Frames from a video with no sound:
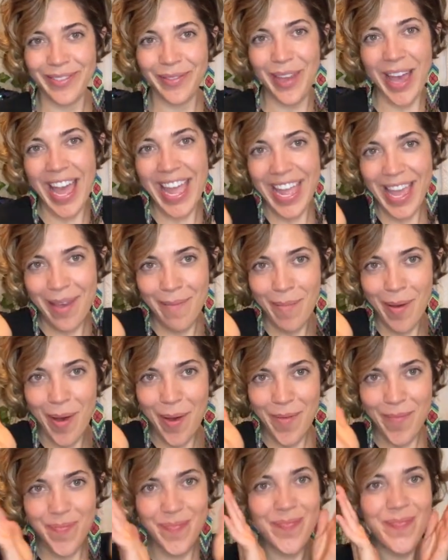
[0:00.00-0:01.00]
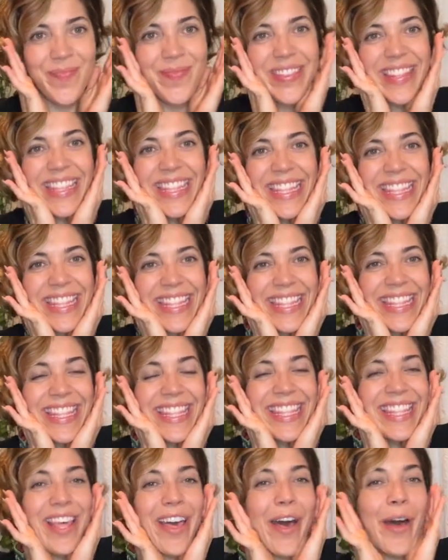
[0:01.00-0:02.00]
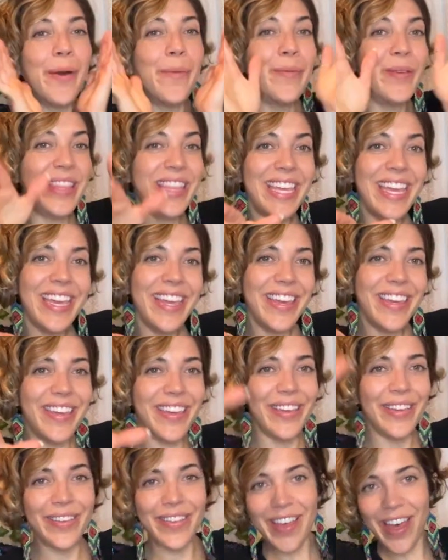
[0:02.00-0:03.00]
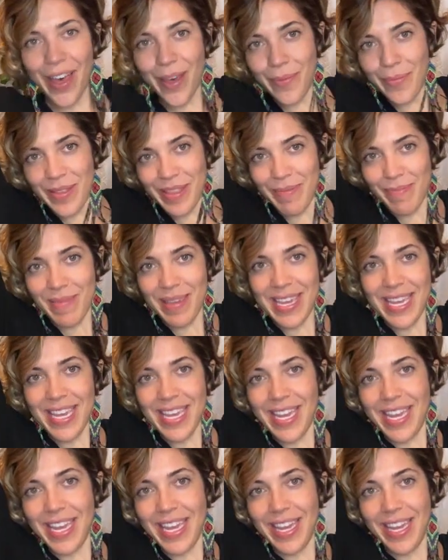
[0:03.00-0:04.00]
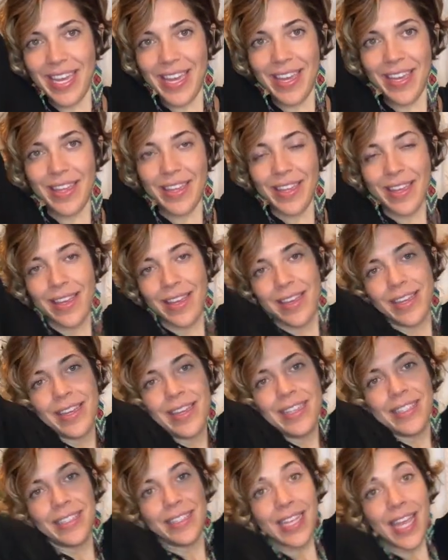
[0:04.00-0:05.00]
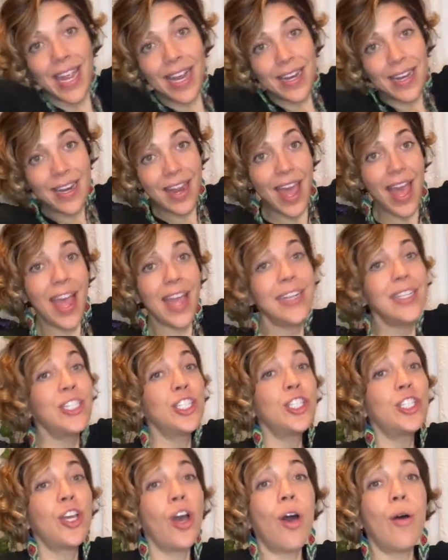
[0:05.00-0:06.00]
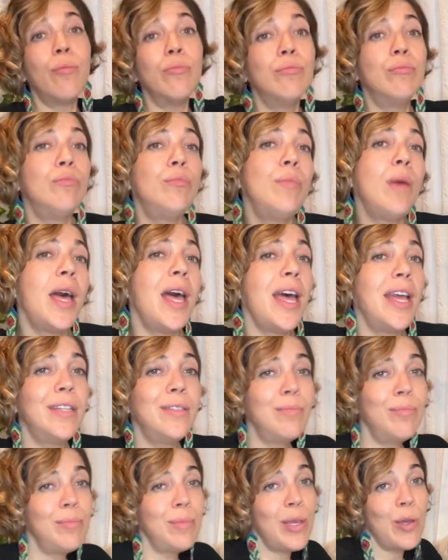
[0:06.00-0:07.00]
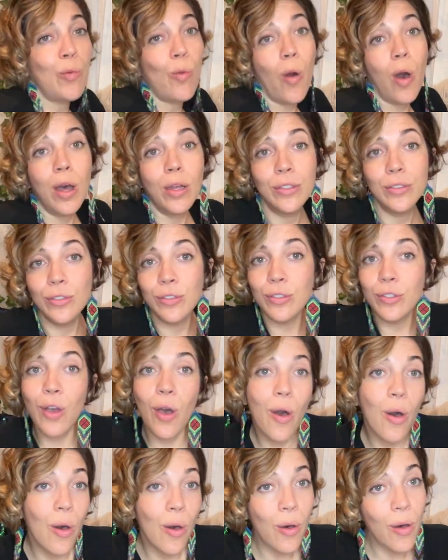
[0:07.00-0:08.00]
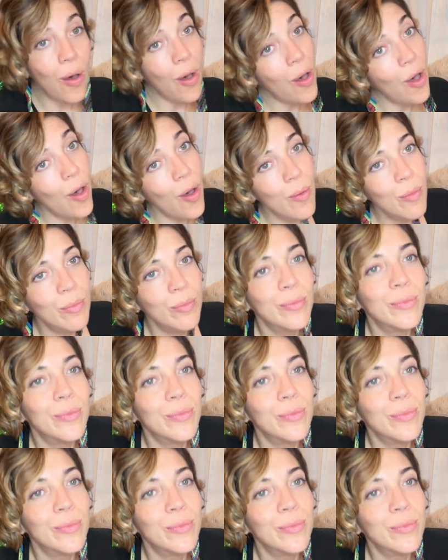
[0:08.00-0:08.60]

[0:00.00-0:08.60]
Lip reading: I am home. Home with you, home with me. Day, night, come, and me one go home.